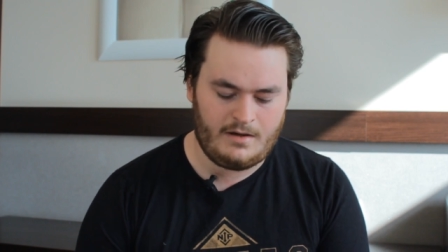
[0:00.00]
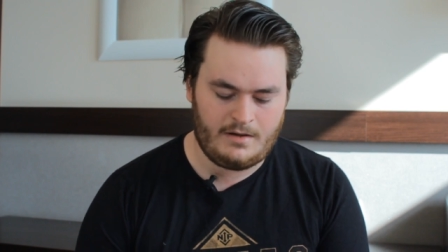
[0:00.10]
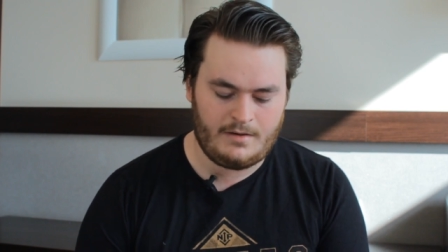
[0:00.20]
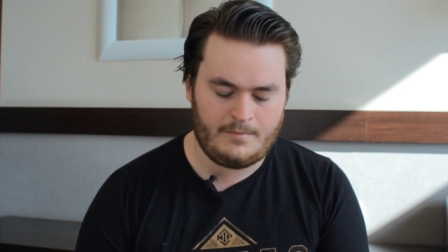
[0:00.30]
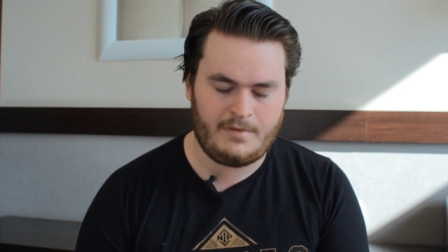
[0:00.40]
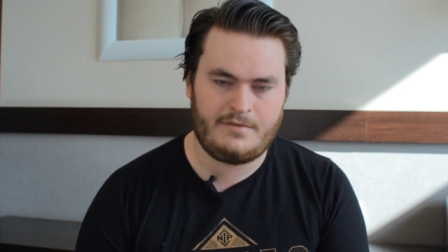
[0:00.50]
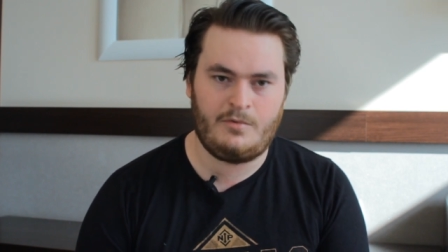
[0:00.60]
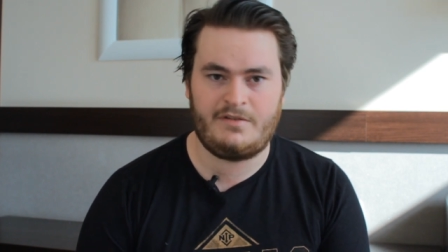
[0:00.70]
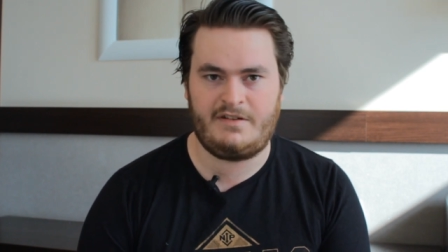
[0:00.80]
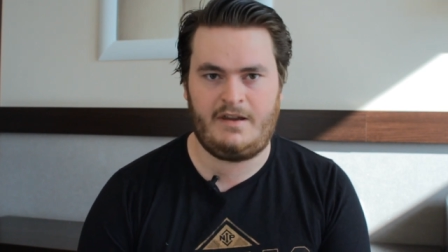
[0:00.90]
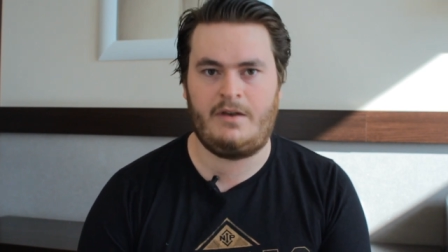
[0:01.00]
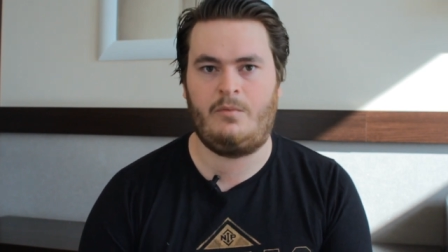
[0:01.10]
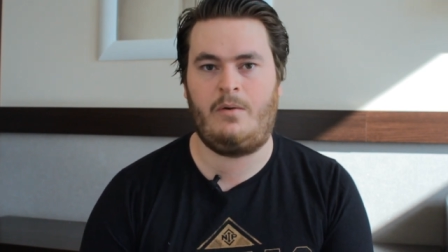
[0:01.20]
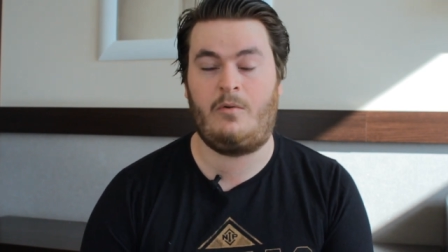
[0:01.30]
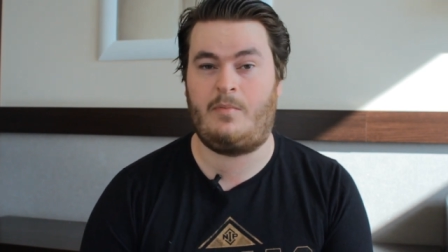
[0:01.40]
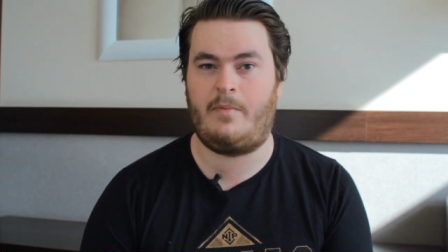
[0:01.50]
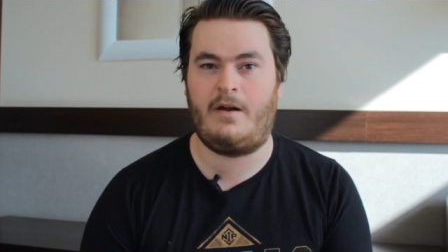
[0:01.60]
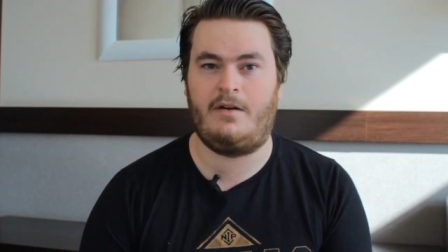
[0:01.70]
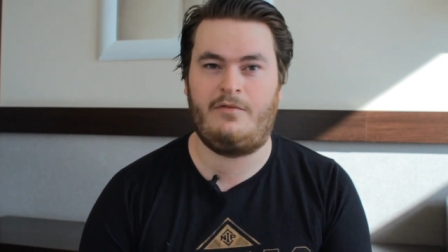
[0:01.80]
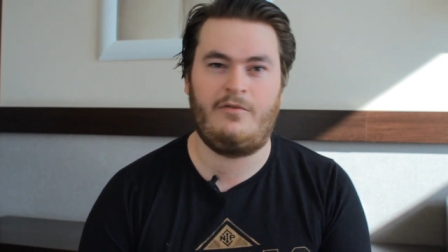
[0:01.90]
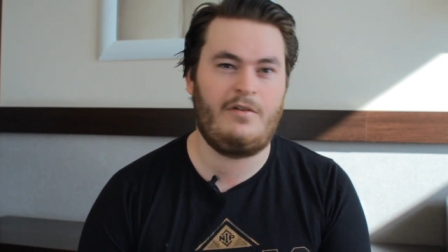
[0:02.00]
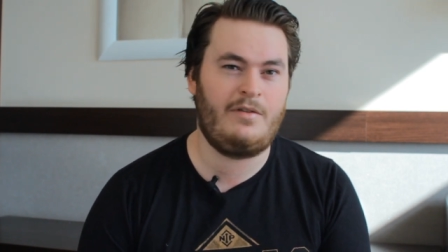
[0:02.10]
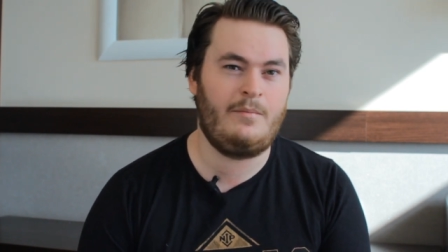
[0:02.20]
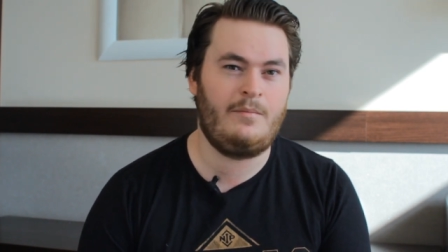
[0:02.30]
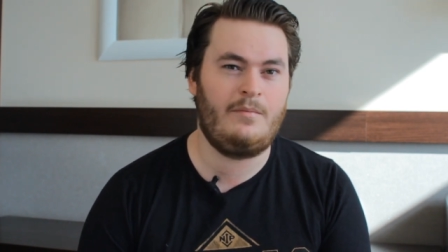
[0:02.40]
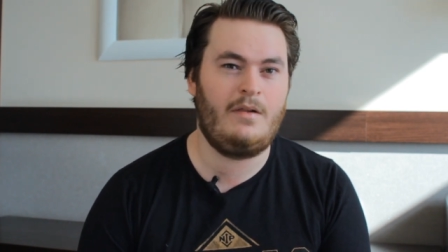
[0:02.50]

Um, but once again, we were prepared for them.